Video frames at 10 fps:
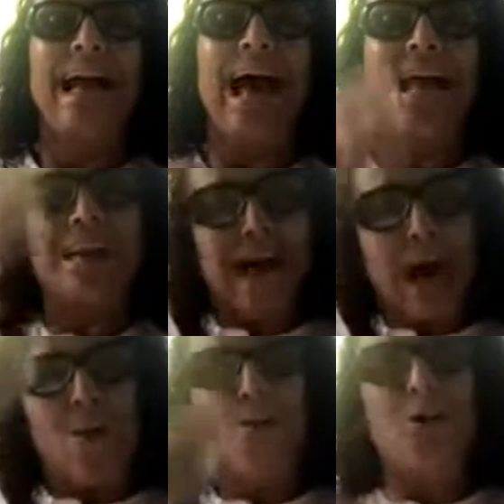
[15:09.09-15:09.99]
and
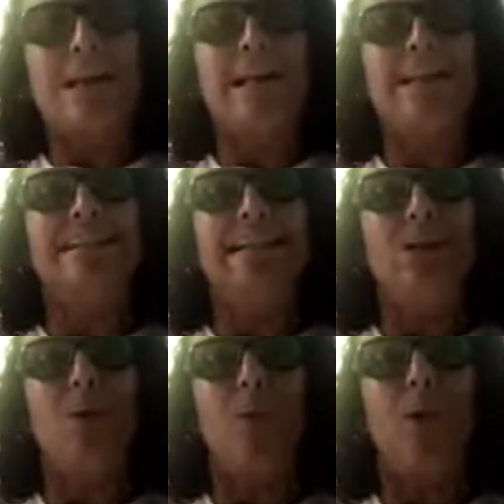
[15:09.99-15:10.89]
how you're cleansing
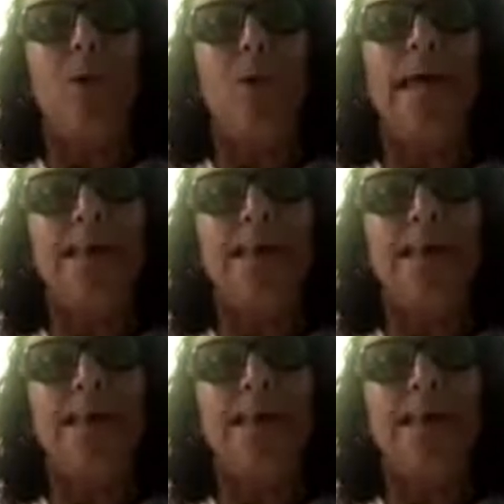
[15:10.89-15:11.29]
your body,